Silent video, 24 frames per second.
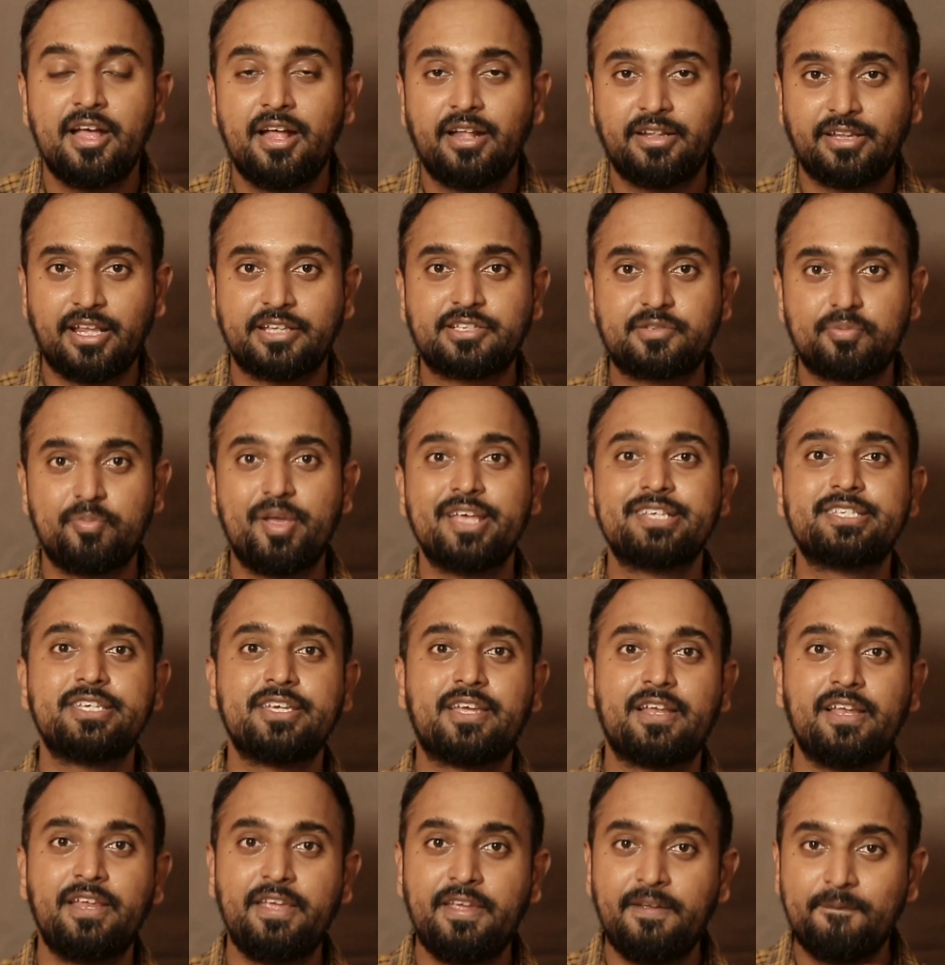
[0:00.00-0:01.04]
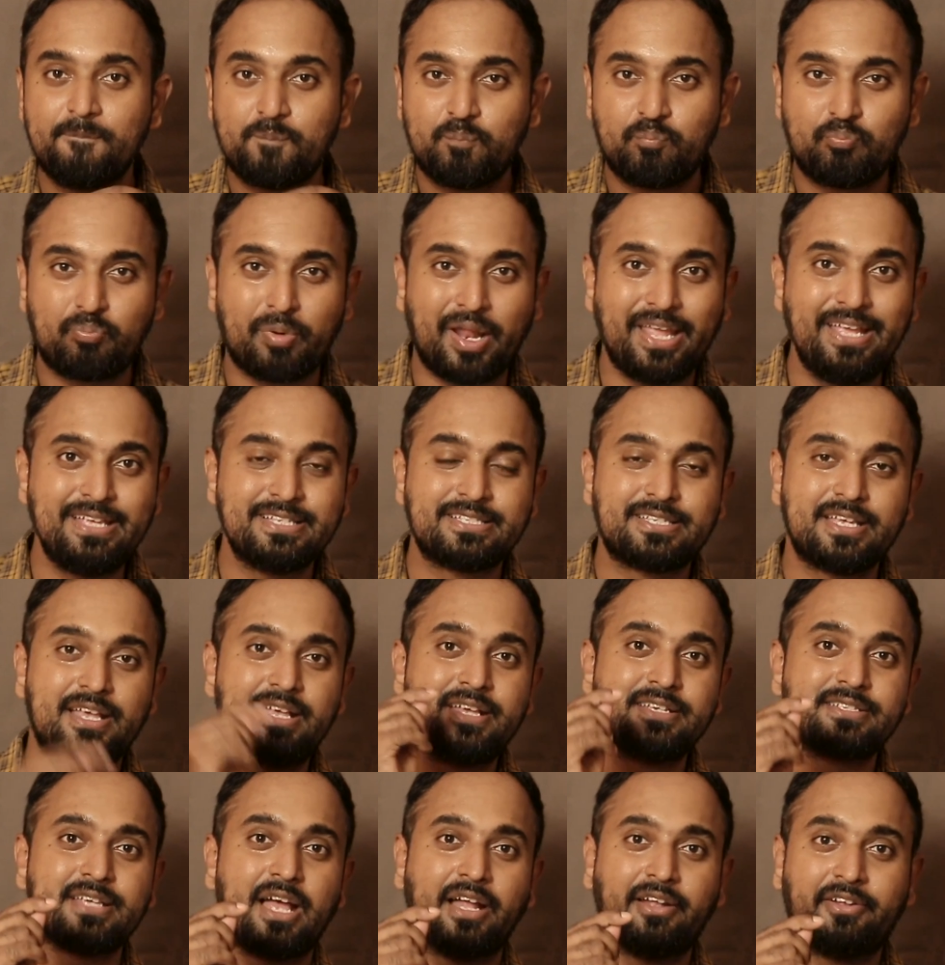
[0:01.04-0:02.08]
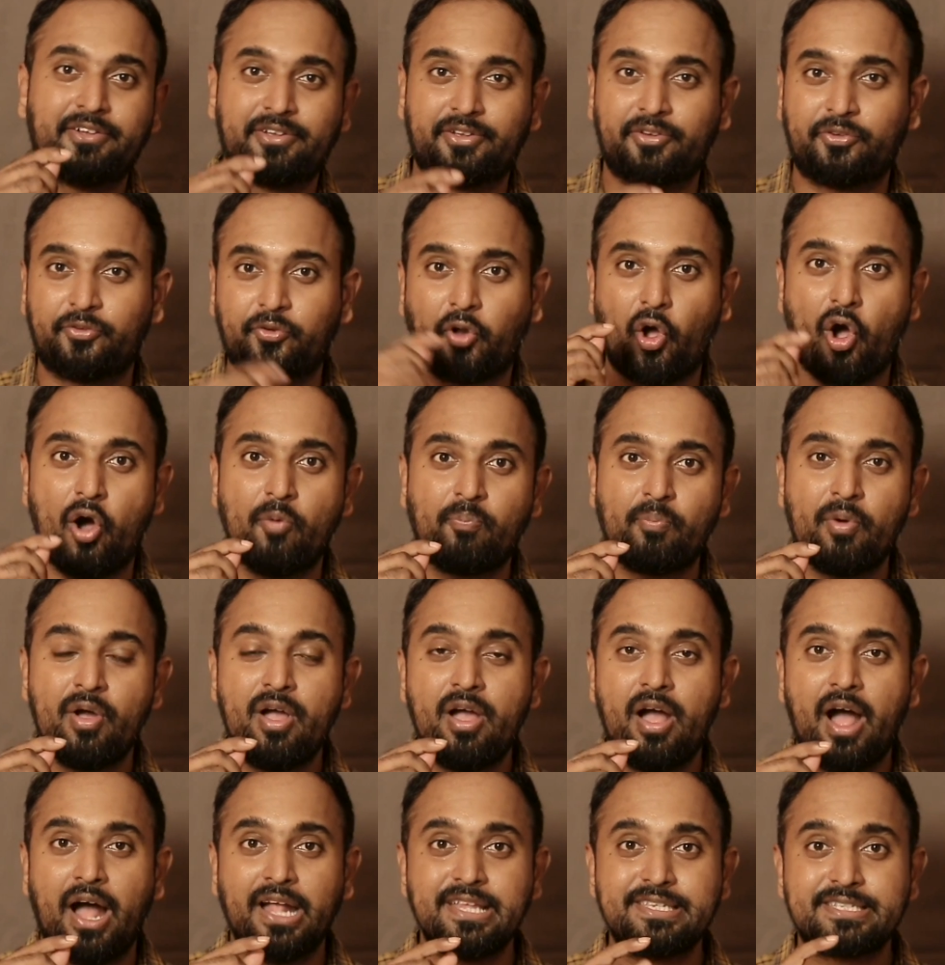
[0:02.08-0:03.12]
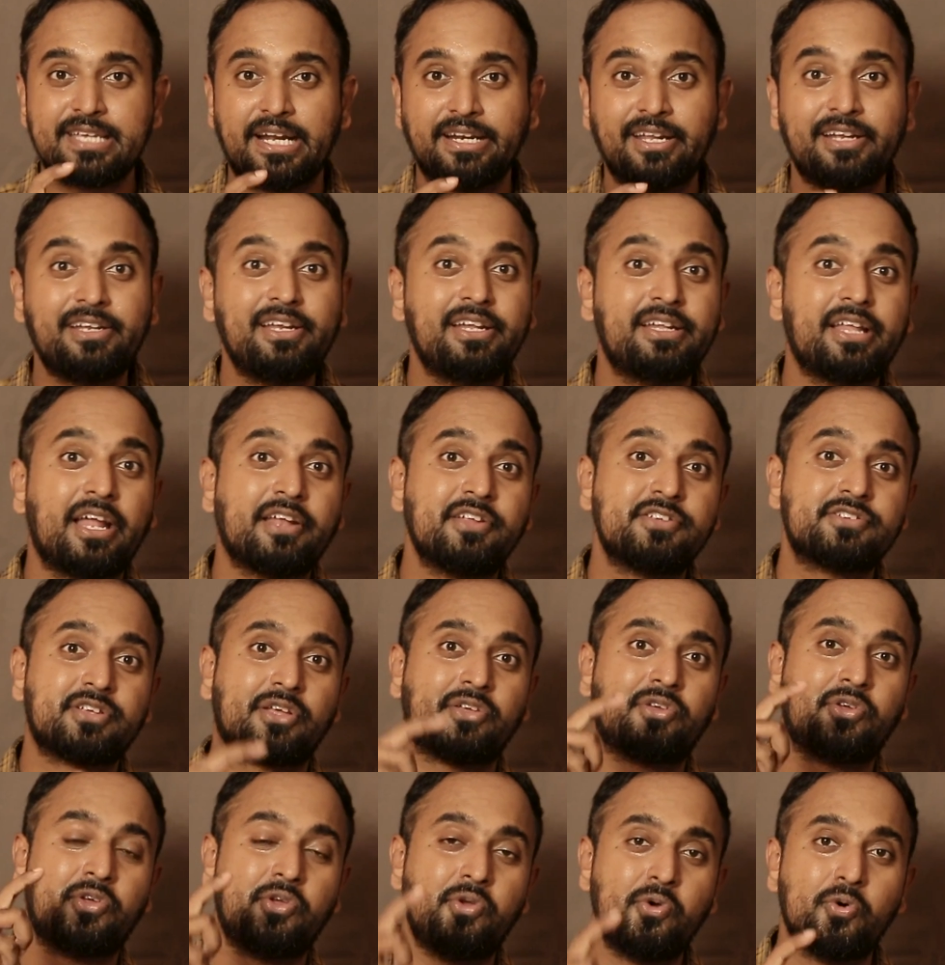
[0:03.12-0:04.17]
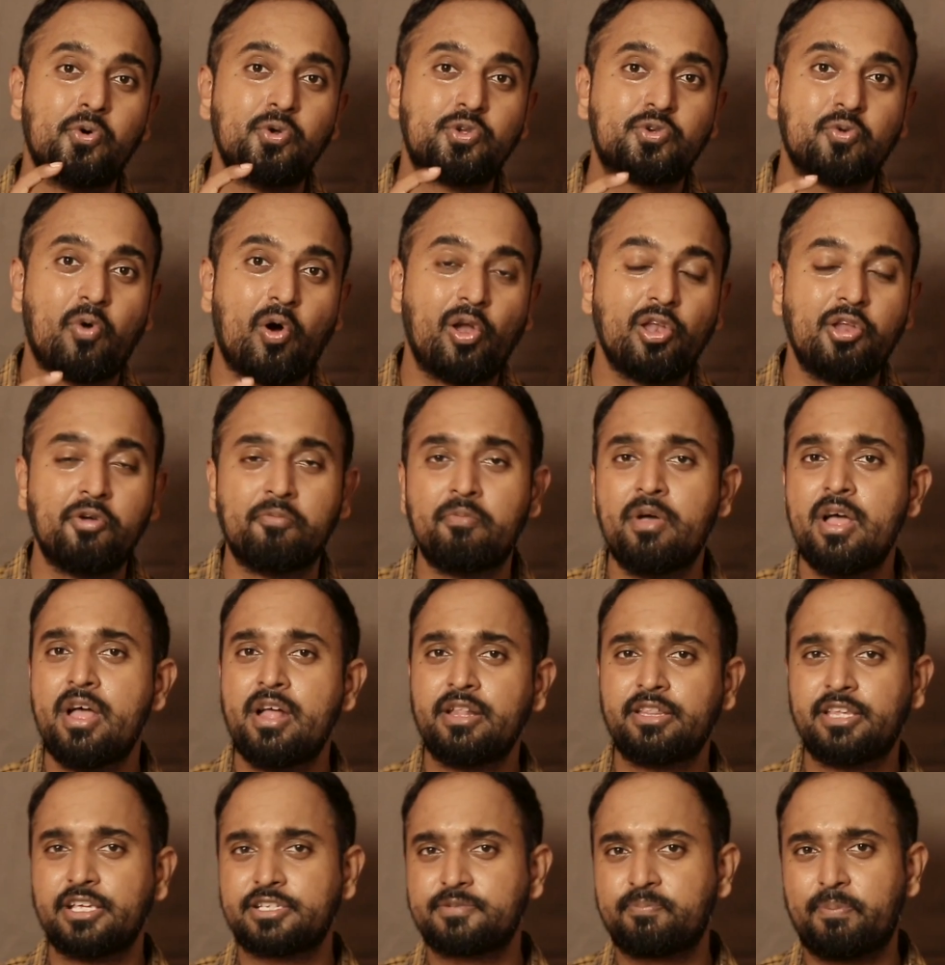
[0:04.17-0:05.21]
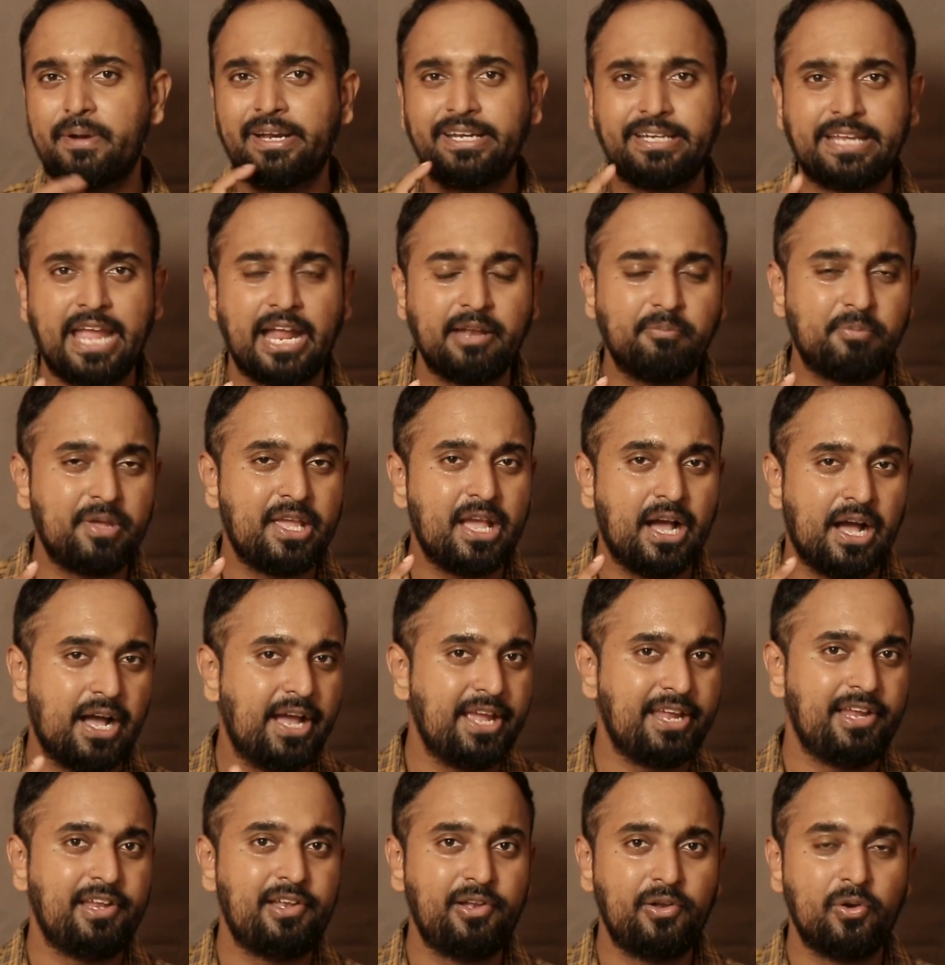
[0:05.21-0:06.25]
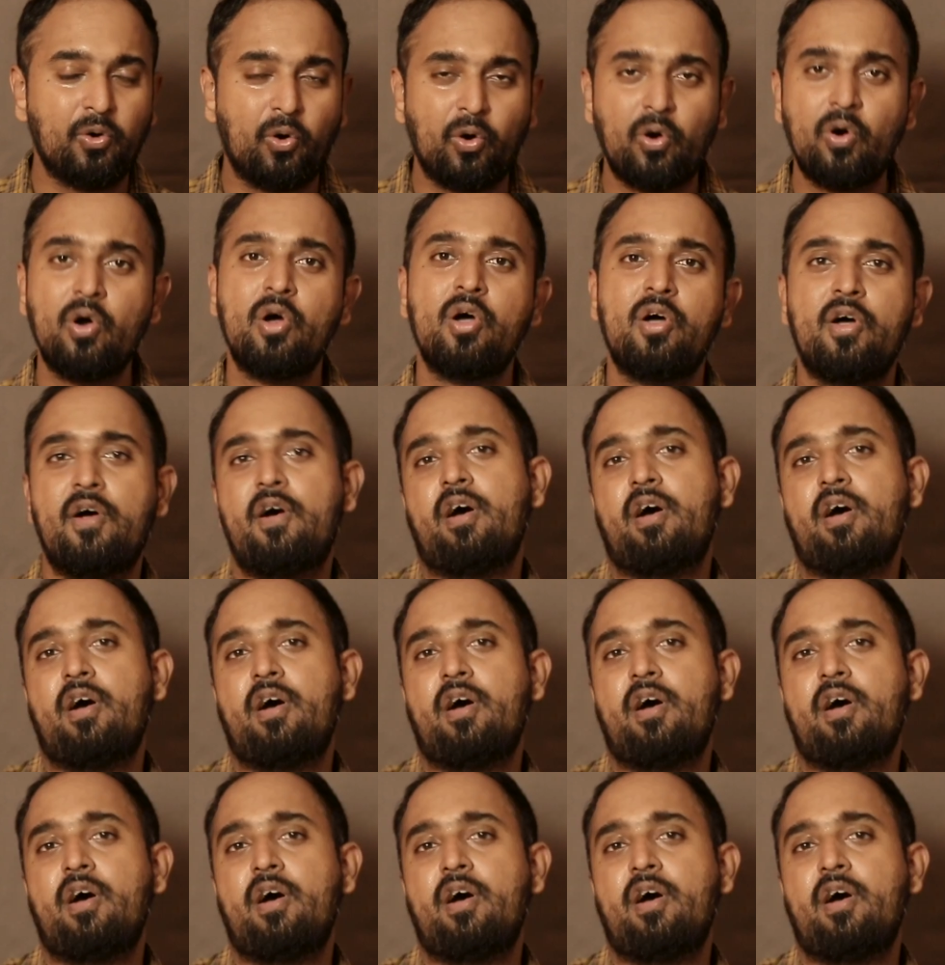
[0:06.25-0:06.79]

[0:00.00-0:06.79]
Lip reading: That's basically price is at top and suddenly there is a huge volume. The spread can be high, low.